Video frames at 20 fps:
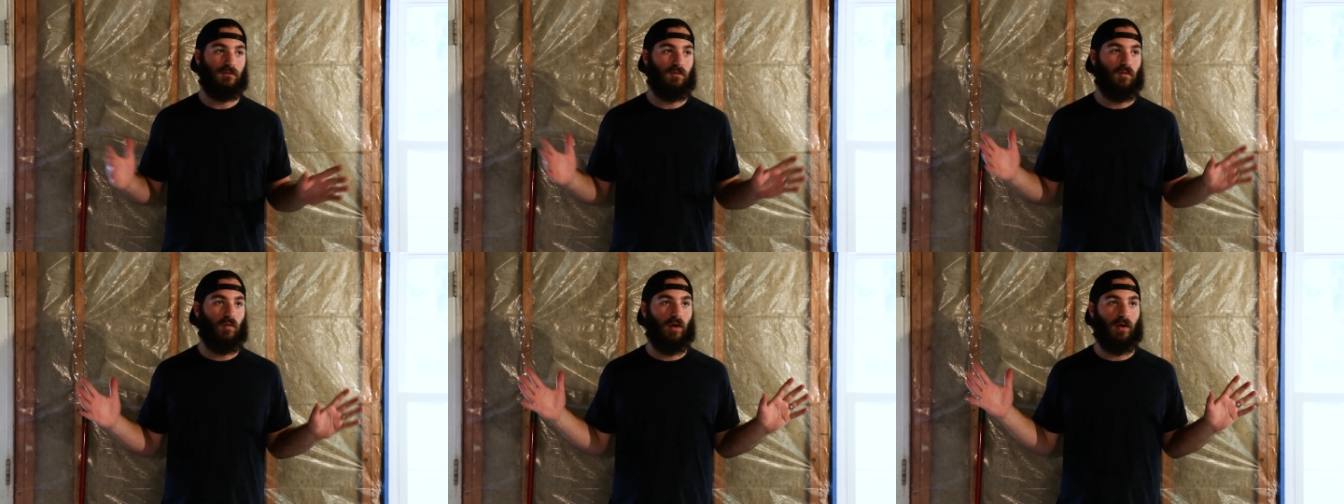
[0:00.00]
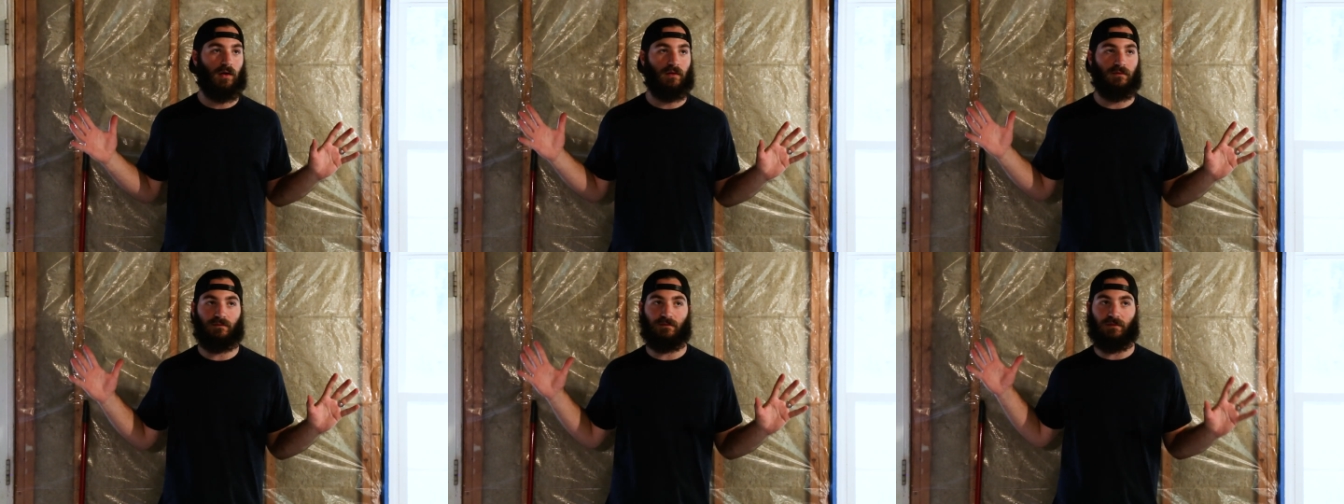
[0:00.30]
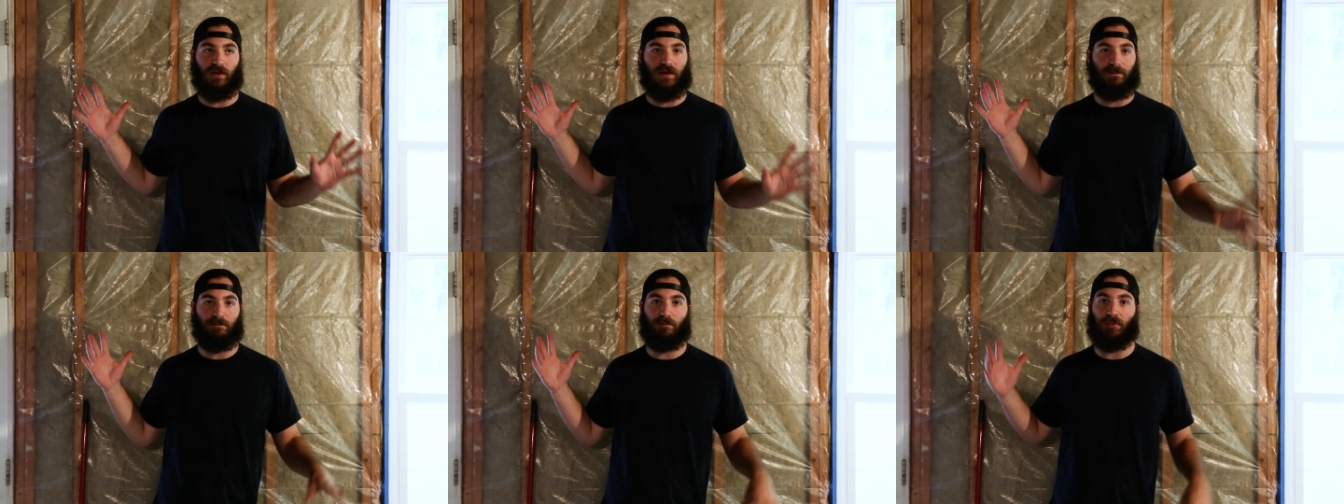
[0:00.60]
weren't
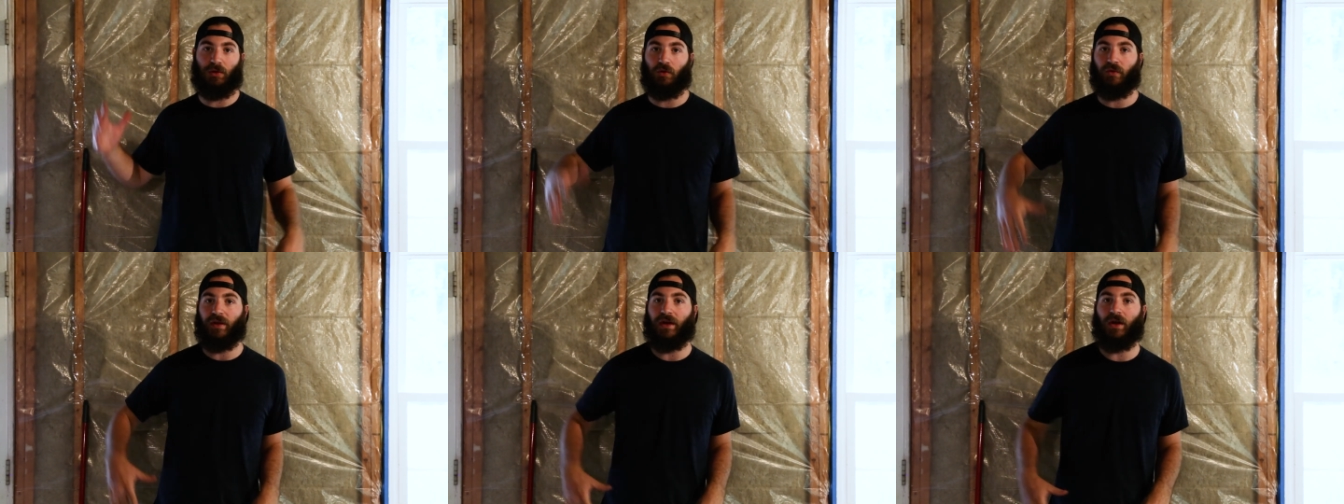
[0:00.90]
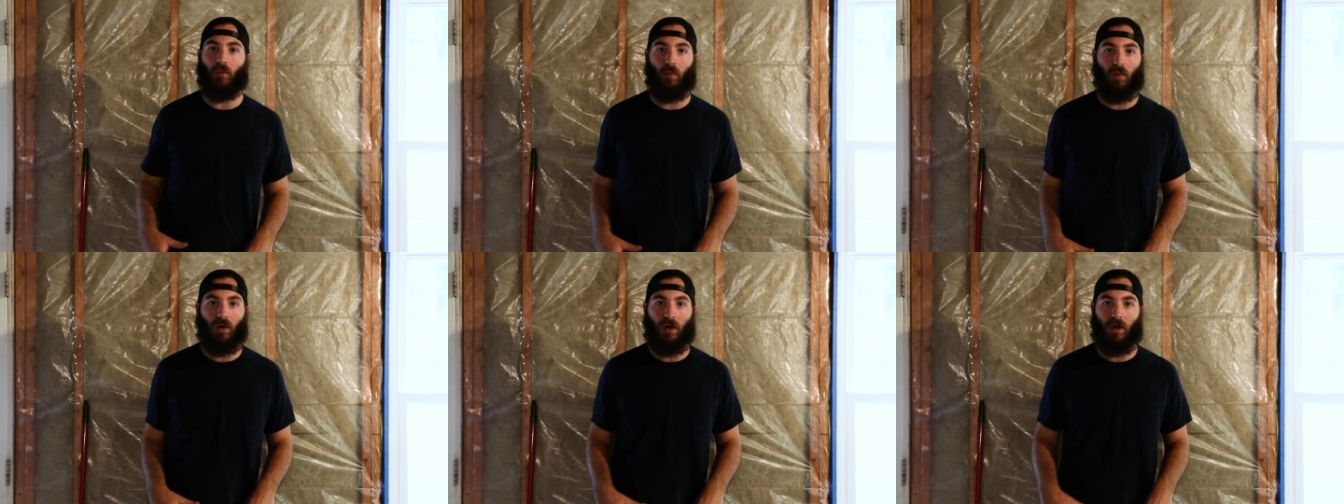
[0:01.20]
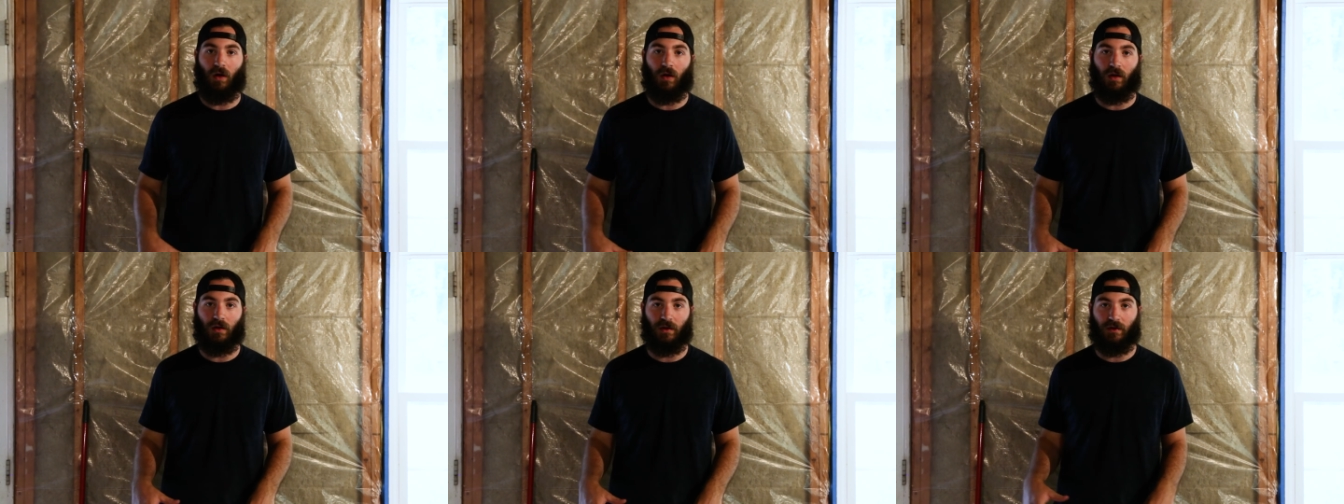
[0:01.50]
like building a
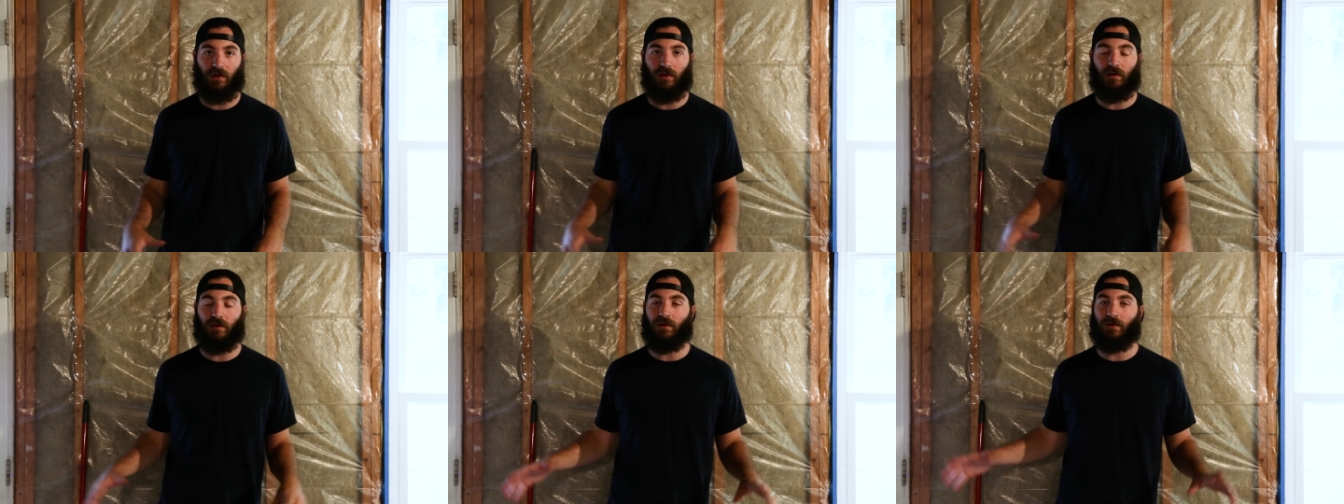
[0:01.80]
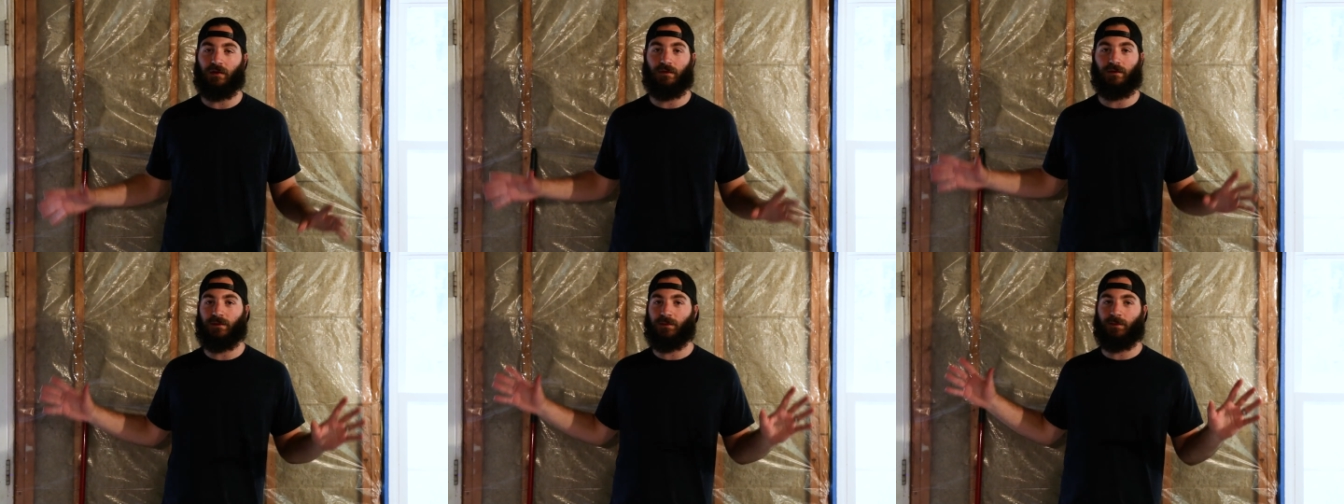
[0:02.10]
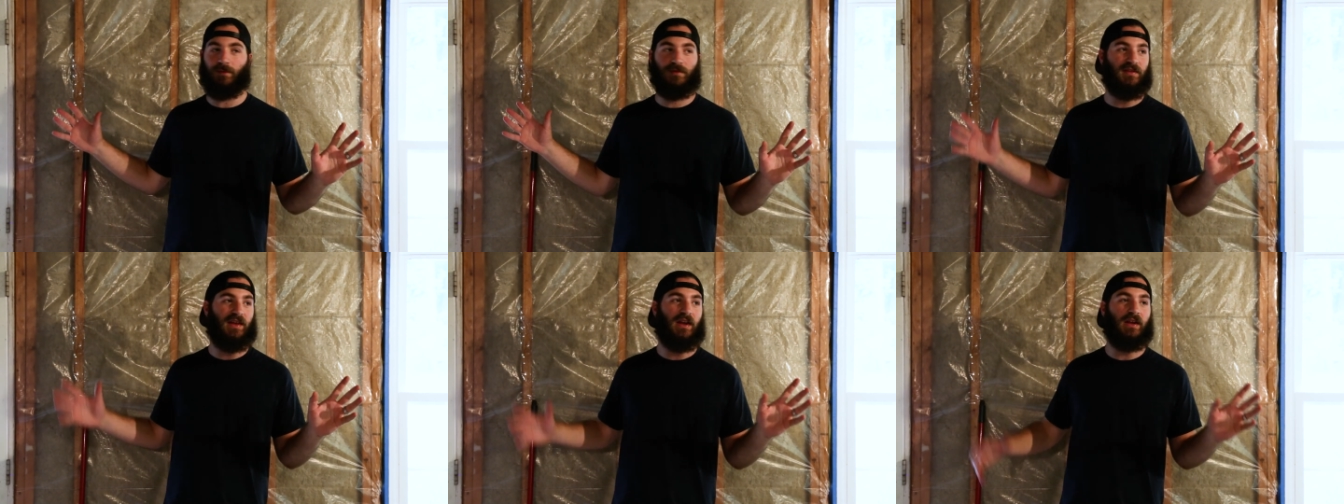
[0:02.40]
wall or
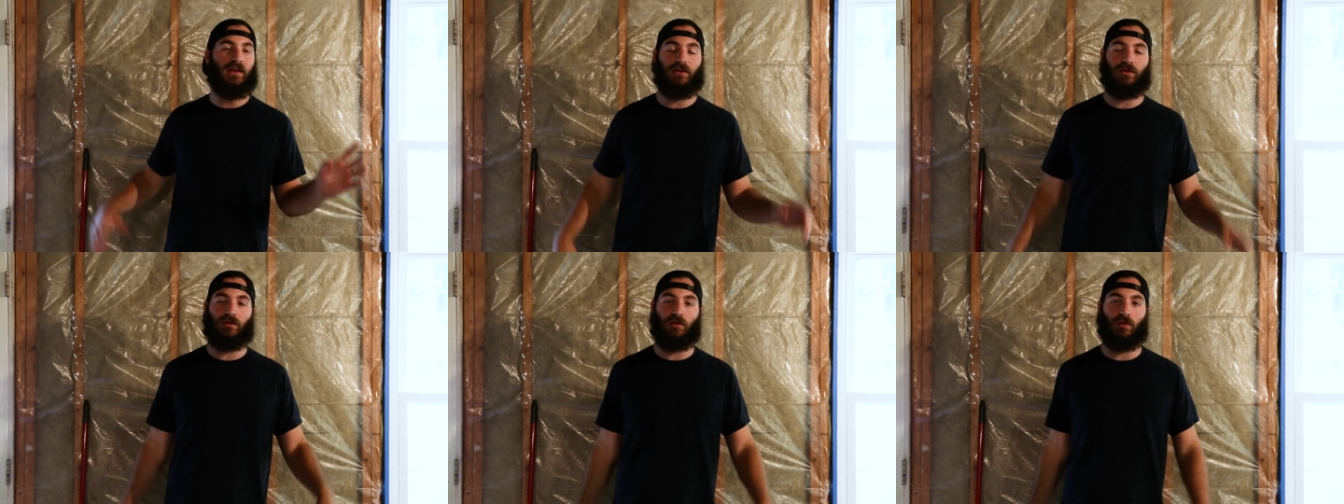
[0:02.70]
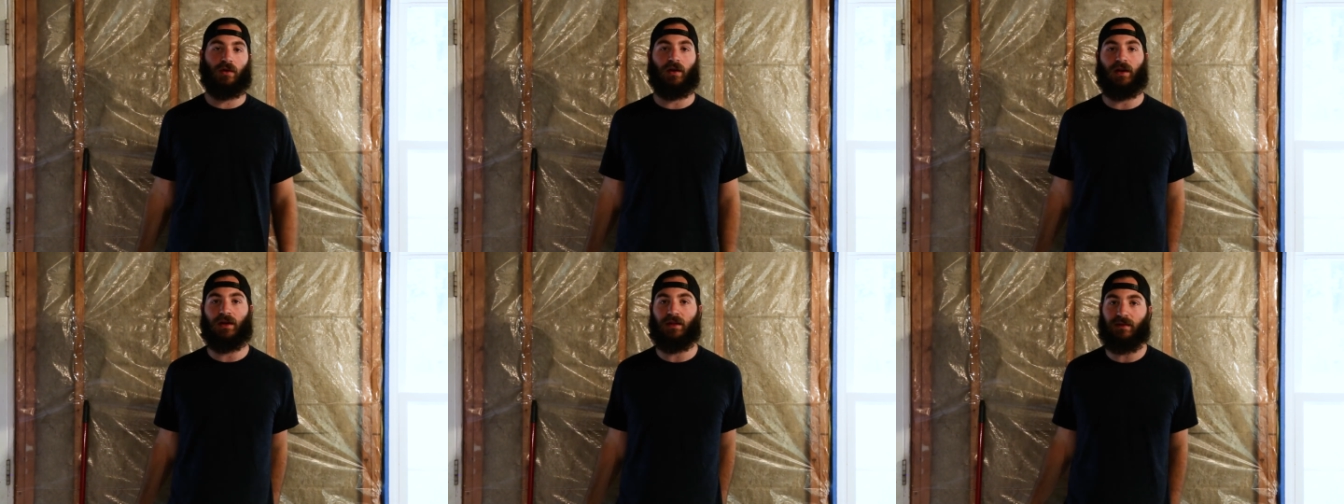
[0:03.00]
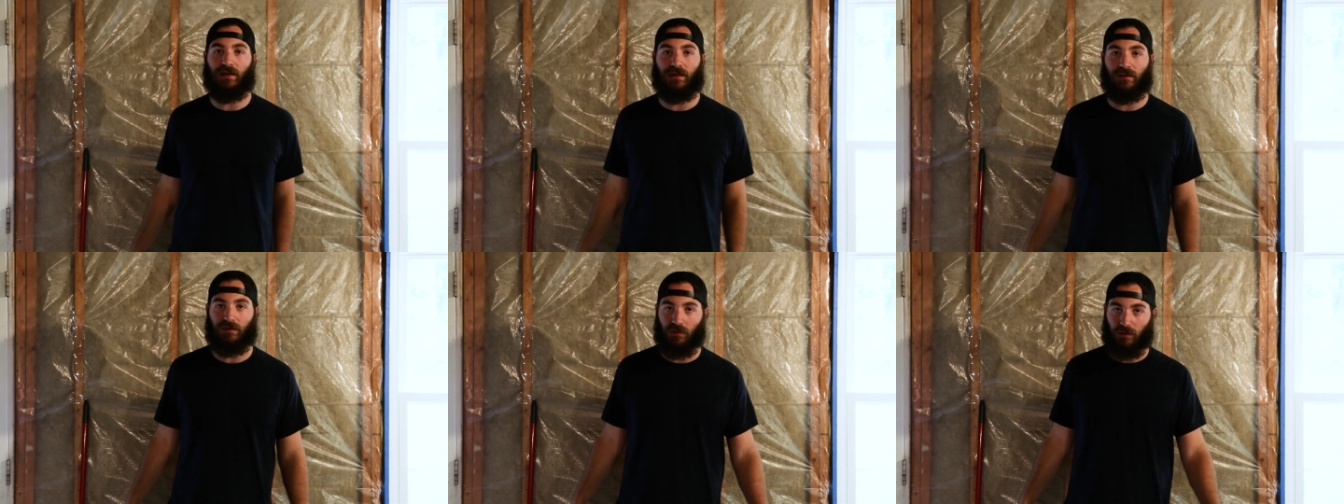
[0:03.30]
setting a door,
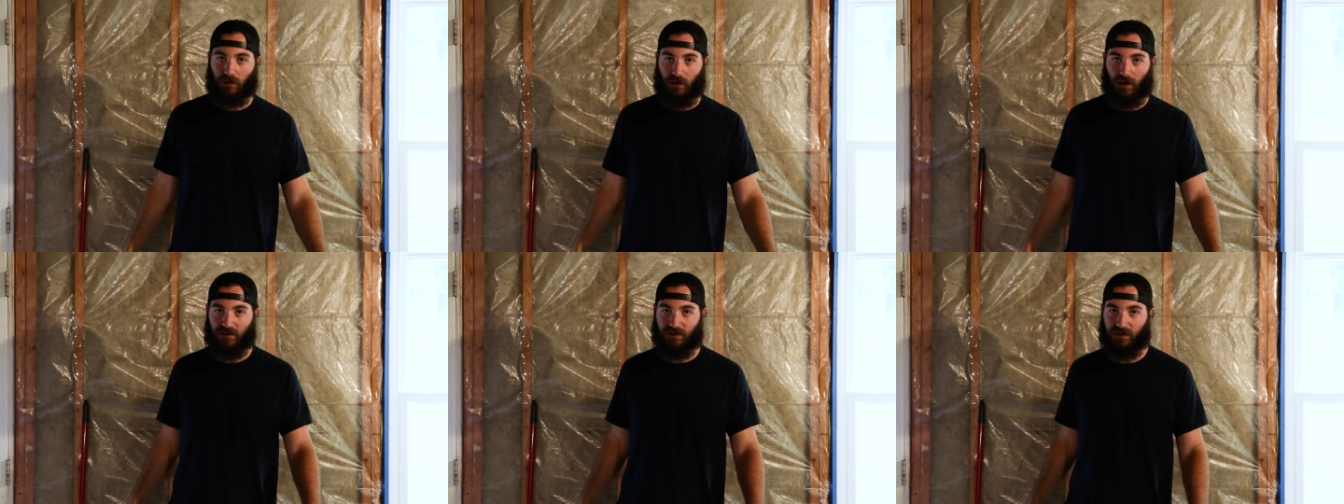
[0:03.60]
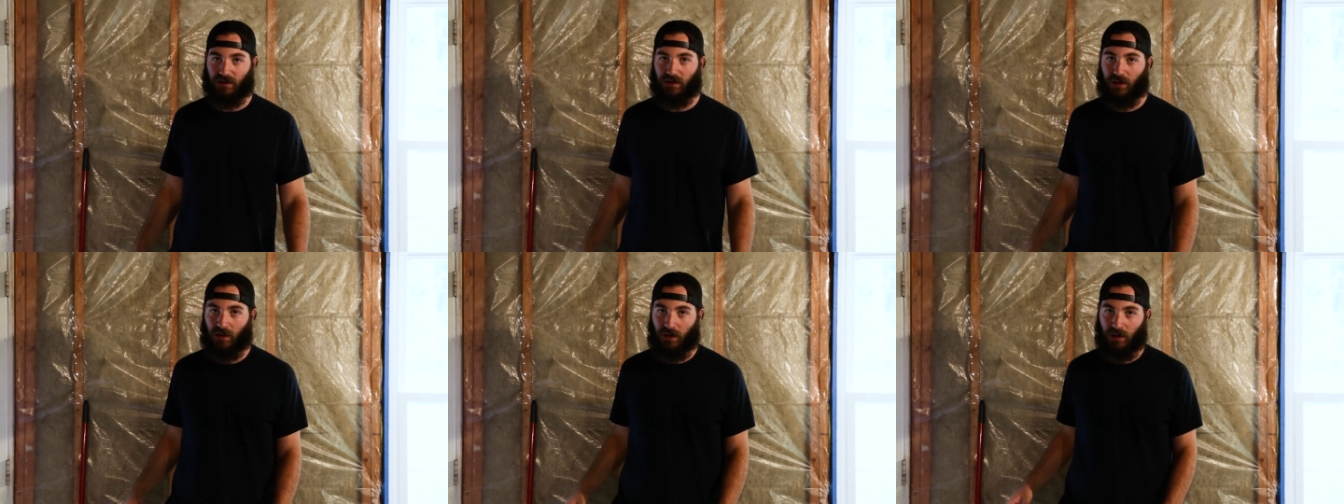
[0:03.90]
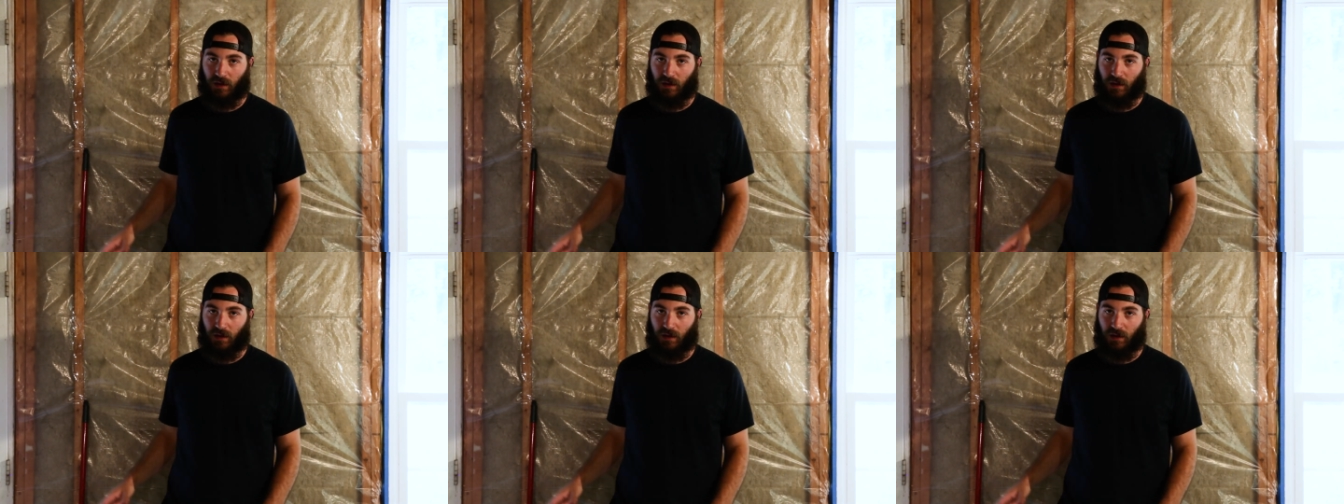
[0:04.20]
anything too crazy.